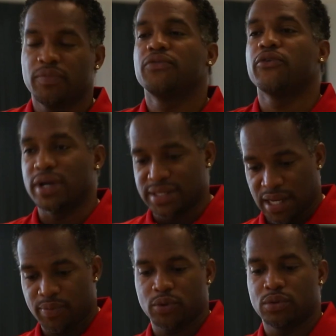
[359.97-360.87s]
For
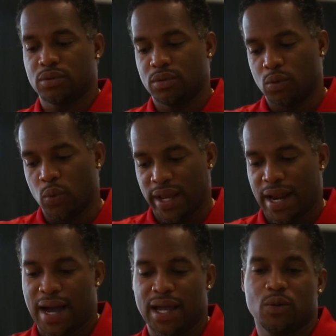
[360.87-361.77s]
example, when
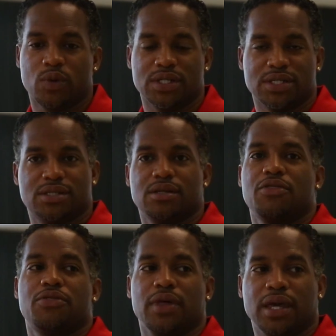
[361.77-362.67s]
I was
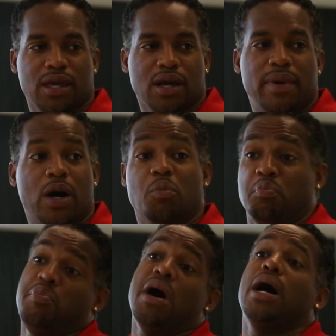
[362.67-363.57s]
thinking
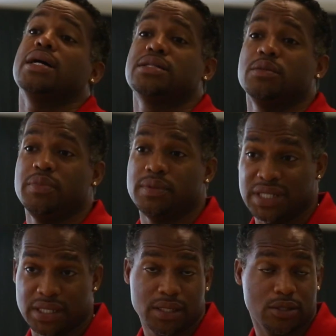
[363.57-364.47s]
about
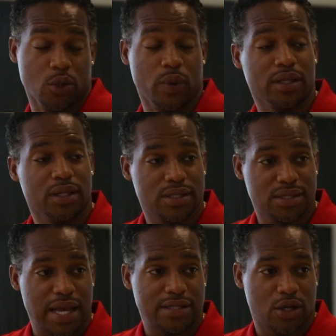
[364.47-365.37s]
possibly doing
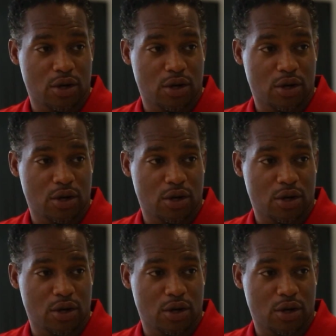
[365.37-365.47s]
this as a